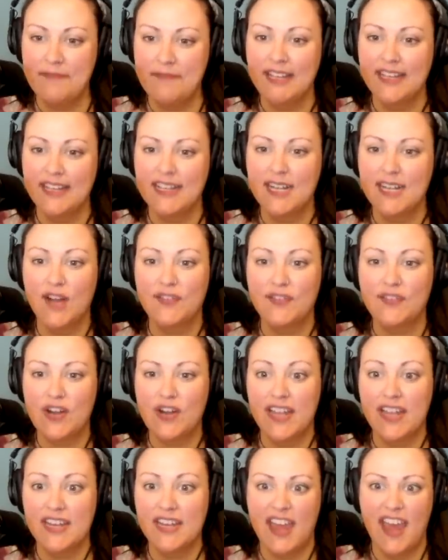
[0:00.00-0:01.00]
I'm like cover
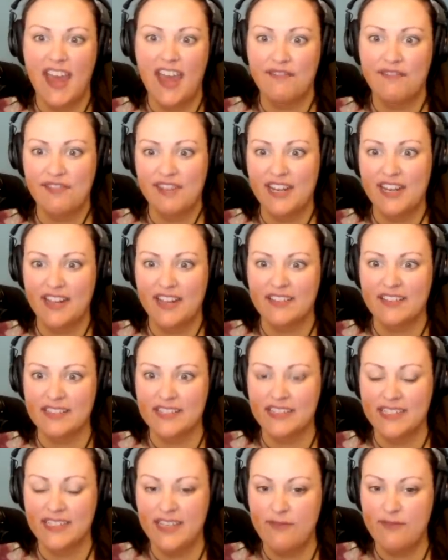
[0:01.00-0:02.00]
it in every
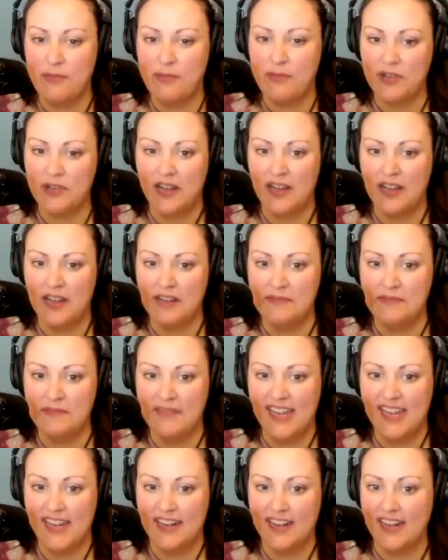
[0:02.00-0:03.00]
conceivable
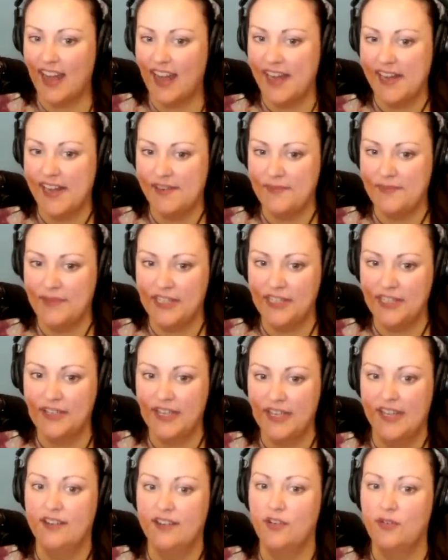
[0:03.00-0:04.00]
condiment and item that you
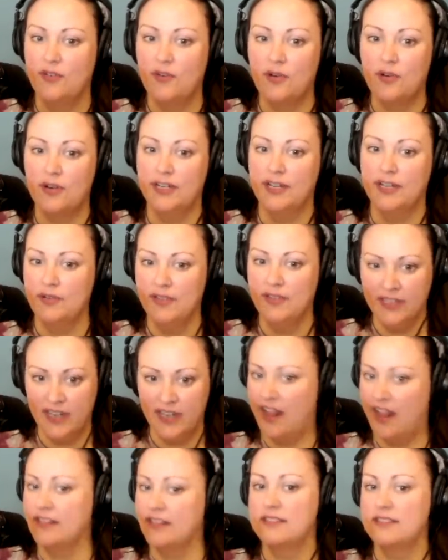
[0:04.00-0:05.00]
can. Oreo,
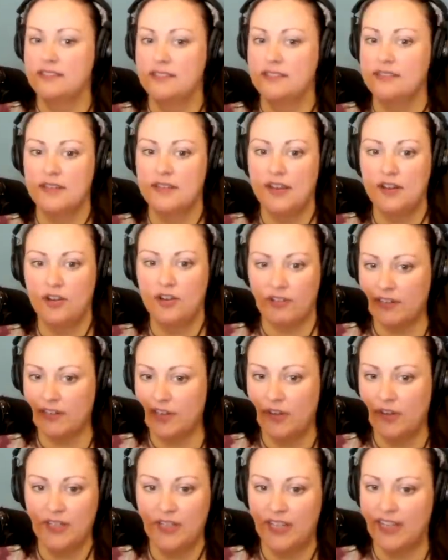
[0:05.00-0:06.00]
nuts, Oof.
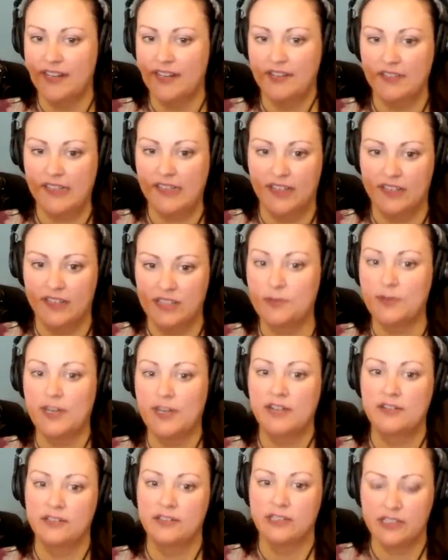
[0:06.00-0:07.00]
granola. I don't care.
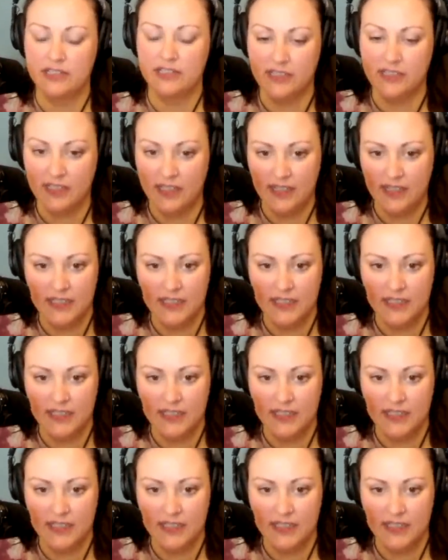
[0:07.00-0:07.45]
Sprinkles.